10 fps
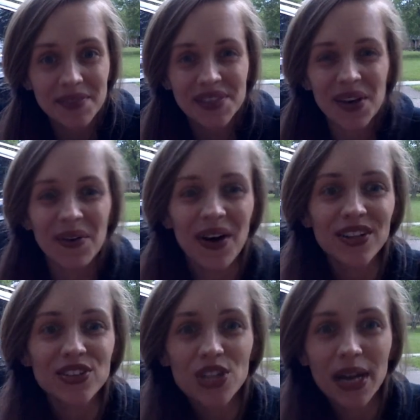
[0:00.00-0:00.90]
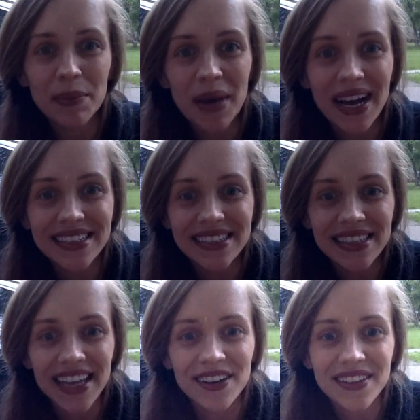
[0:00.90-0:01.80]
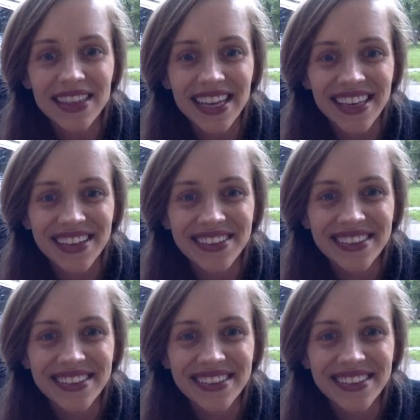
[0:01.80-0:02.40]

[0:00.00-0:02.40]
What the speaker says: So I'll check back later. Thank you.